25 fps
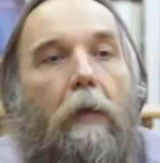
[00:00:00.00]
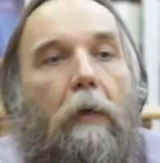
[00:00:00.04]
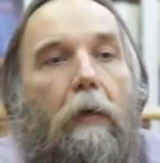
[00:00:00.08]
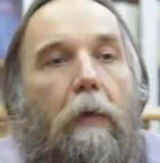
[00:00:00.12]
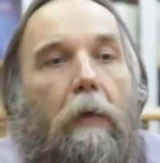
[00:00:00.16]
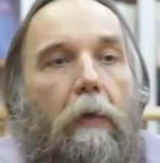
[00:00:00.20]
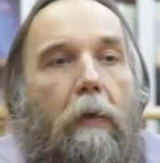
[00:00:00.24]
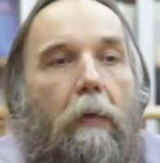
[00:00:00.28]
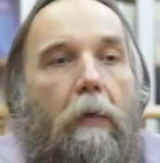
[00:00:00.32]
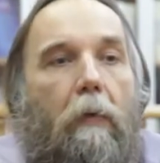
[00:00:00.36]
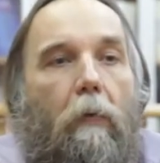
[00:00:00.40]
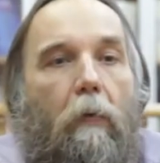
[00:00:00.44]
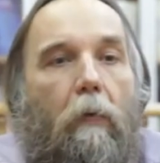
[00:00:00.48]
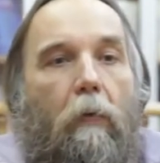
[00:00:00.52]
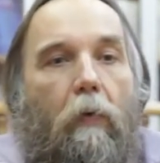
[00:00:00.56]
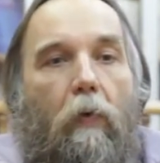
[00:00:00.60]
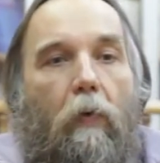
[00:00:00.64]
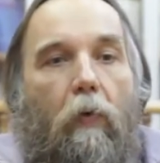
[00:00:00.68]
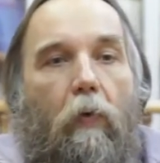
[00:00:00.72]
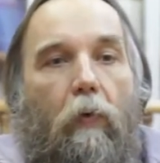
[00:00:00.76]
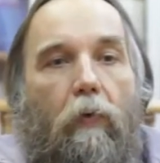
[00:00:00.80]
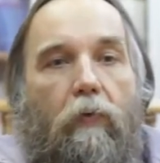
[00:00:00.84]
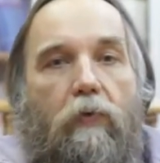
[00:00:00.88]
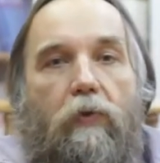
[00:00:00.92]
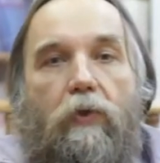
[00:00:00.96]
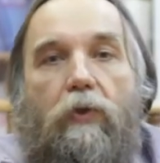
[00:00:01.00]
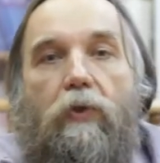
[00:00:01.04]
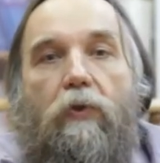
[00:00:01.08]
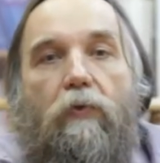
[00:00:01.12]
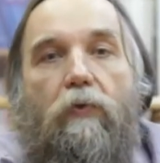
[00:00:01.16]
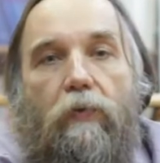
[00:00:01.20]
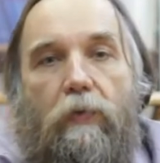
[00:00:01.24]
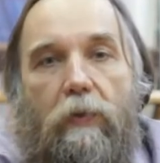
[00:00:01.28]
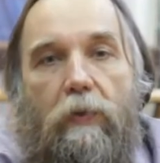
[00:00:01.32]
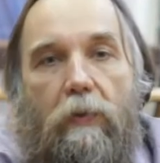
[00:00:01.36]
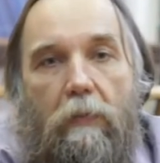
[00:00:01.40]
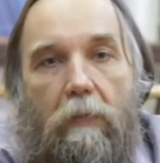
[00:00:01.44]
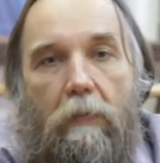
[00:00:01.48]
You could
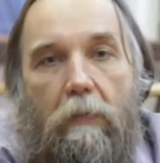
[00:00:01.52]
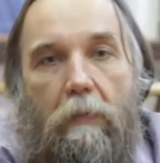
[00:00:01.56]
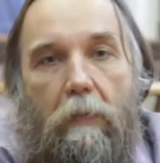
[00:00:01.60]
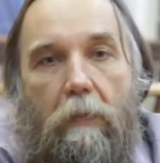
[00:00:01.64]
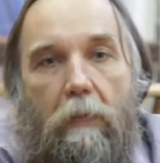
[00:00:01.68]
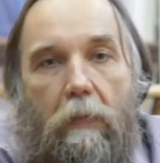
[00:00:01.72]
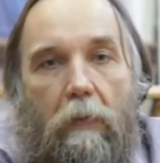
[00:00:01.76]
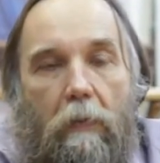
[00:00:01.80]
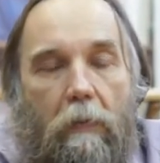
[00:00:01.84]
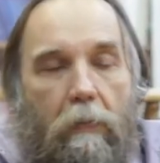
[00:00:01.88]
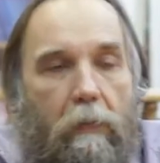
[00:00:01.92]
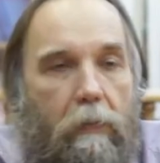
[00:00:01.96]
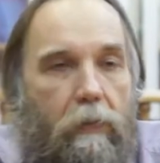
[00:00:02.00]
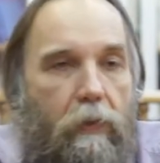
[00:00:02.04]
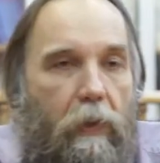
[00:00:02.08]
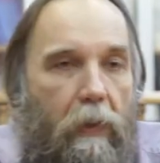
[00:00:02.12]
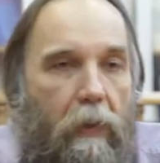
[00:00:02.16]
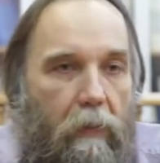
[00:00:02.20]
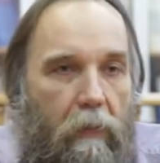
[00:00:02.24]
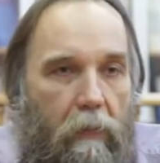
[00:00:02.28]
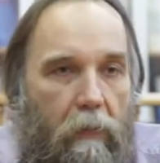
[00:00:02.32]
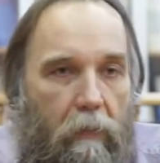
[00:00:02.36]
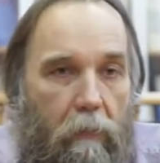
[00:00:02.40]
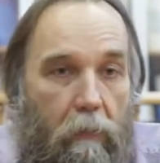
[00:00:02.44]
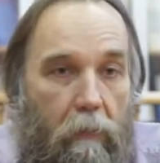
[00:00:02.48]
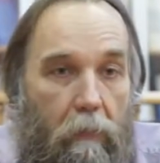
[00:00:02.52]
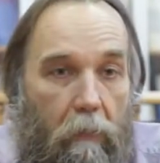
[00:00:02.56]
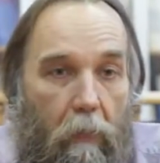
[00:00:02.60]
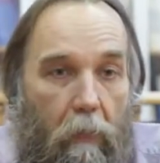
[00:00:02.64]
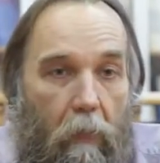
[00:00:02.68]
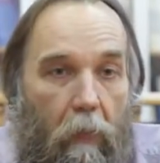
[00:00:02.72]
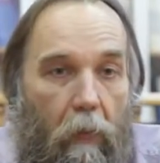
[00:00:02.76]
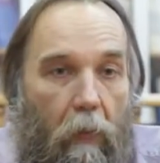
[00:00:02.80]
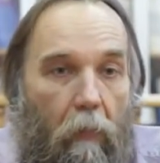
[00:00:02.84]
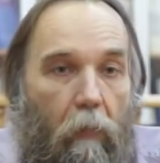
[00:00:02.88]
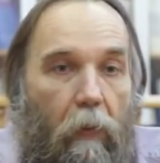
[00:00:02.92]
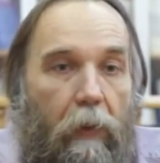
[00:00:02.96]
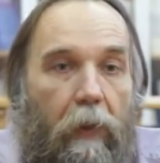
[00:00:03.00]
choose your gender
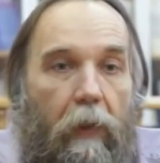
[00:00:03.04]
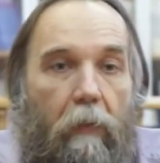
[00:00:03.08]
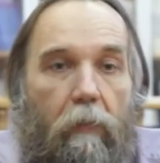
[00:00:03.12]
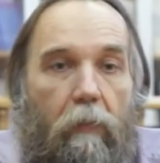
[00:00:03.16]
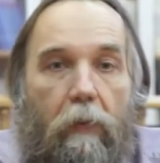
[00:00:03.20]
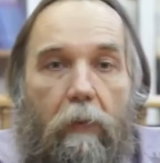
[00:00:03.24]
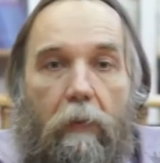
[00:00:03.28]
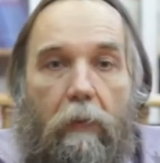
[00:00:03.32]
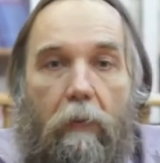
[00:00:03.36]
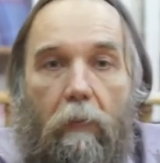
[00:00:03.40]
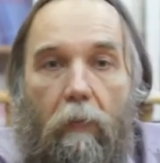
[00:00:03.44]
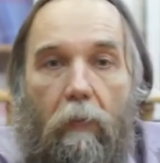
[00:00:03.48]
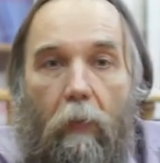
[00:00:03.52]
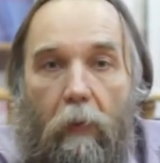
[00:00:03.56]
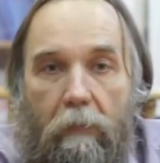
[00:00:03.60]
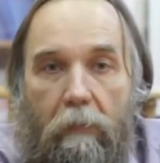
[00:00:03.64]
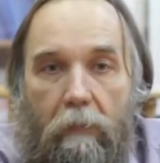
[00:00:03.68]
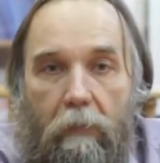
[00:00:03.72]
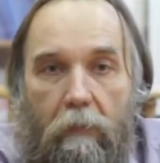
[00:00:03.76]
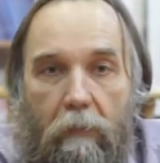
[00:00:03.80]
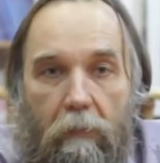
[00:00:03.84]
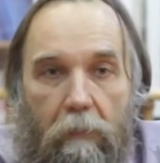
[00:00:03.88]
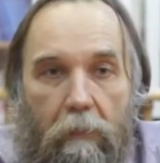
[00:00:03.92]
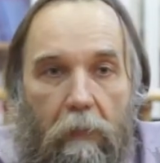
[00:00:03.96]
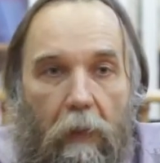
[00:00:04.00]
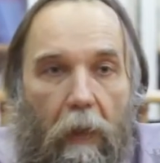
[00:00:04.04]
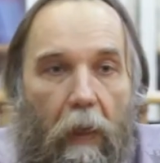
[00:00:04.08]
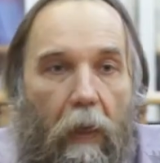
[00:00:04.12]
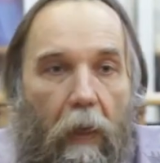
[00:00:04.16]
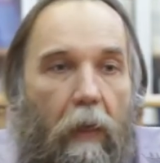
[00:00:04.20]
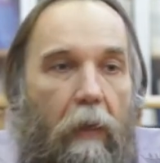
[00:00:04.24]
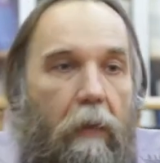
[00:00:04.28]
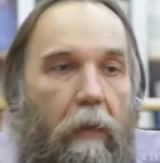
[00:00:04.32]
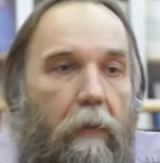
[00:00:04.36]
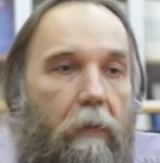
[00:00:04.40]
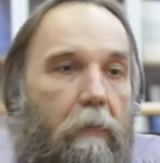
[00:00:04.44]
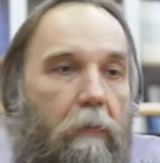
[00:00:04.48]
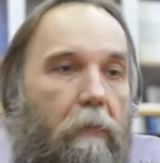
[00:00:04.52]
whenever you want
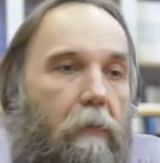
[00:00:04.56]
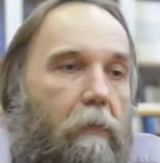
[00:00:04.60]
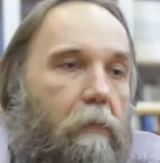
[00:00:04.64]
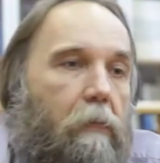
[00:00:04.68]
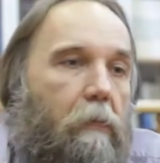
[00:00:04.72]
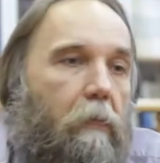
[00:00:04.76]
and